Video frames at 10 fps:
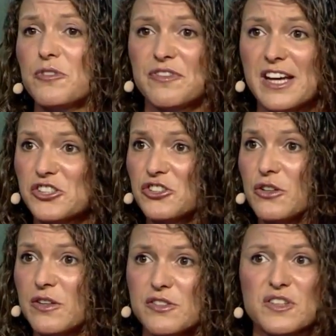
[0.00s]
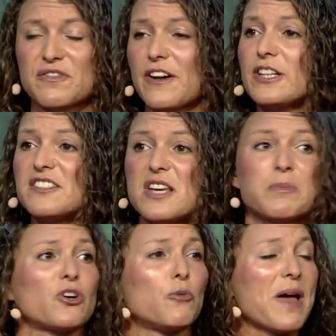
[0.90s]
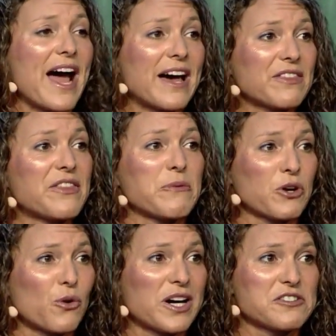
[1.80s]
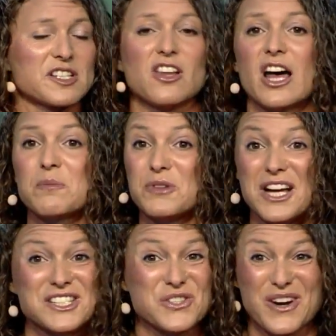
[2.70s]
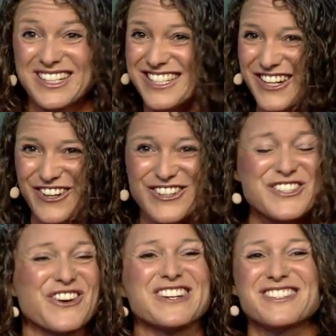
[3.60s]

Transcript: professional, there's a fairly typical path that requires a lot of blood, sweat, and tears, right?